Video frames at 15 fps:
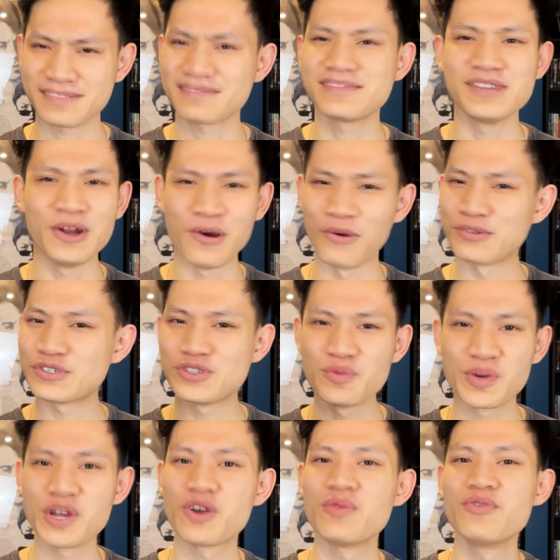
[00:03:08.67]
you know,
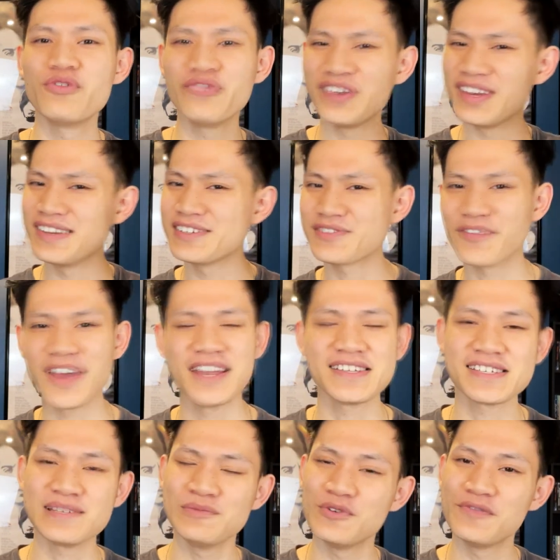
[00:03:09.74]
superhero movies,
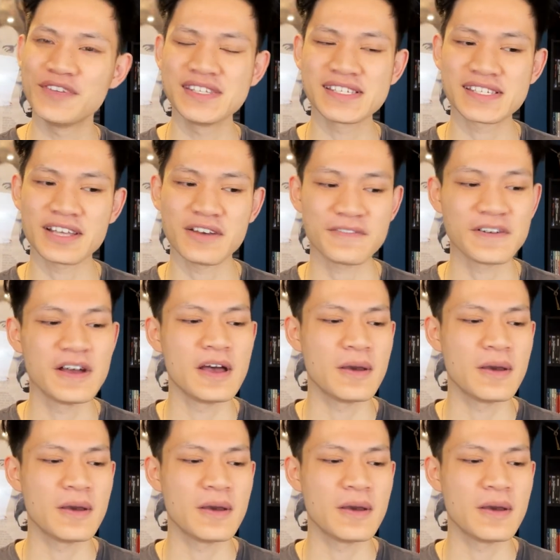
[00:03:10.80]
fantasy movies and stuff,